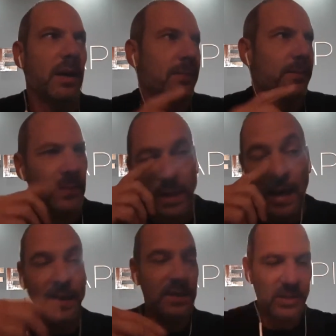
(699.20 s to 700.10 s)

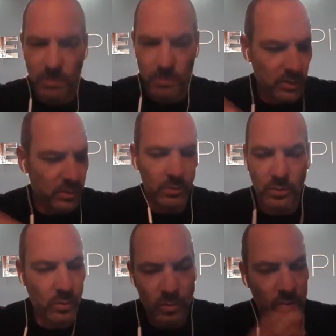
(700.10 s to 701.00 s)
licensable,
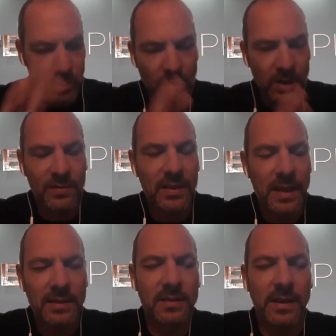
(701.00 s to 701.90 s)
or whatever
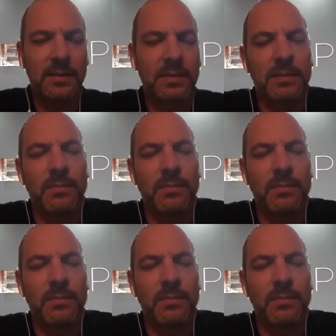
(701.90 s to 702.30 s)
that